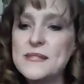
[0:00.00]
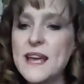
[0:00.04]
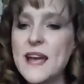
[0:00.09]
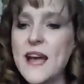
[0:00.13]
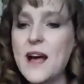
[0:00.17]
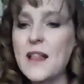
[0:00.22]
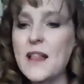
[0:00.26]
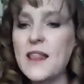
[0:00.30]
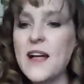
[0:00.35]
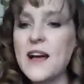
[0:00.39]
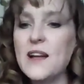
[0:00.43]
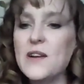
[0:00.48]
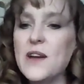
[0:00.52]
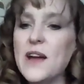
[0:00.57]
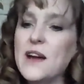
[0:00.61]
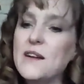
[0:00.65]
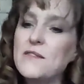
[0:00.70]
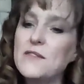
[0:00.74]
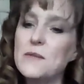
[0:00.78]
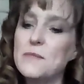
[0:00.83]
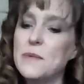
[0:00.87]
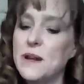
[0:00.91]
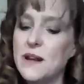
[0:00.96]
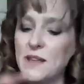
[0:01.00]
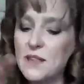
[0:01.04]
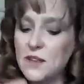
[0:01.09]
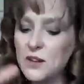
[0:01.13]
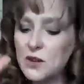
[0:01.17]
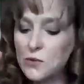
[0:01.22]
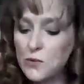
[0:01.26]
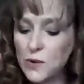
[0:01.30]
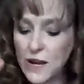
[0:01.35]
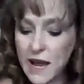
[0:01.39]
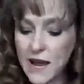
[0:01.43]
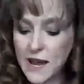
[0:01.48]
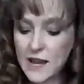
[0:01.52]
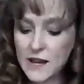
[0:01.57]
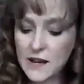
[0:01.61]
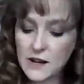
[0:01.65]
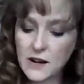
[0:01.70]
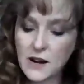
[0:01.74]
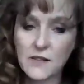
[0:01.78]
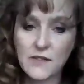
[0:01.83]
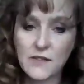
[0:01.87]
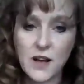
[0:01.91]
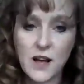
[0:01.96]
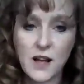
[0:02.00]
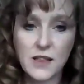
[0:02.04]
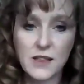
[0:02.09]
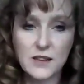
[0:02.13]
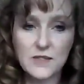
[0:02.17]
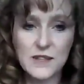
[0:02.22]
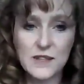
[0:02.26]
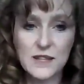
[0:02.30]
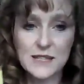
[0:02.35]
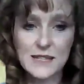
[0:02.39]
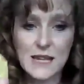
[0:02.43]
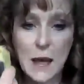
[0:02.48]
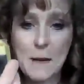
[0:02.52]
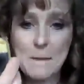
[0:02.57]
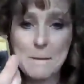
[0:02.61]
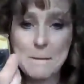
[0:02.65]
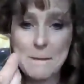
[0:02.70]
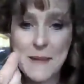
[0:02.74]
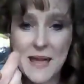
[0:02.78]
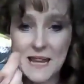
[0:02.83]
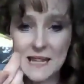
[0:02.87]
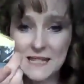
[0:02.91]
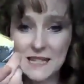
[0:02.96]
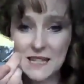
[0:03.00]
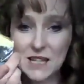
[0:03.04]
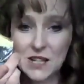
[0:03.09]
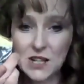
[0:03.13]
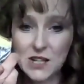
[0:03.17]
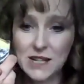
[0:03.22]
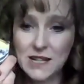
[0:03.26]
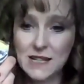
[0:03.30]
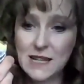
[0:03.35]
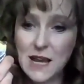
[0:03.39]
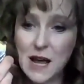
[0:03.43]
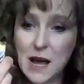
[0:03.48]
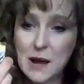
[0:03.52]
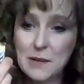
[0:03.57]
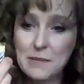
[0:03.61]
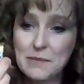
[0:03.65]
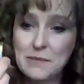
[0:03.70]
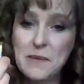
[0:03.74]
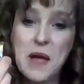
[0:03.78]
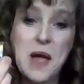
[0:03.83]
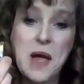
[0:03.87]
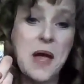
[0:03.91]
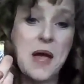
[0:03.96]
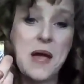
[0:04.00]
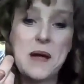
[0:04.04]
Say hello to everybody, the creator of all of these amazing goodies I'm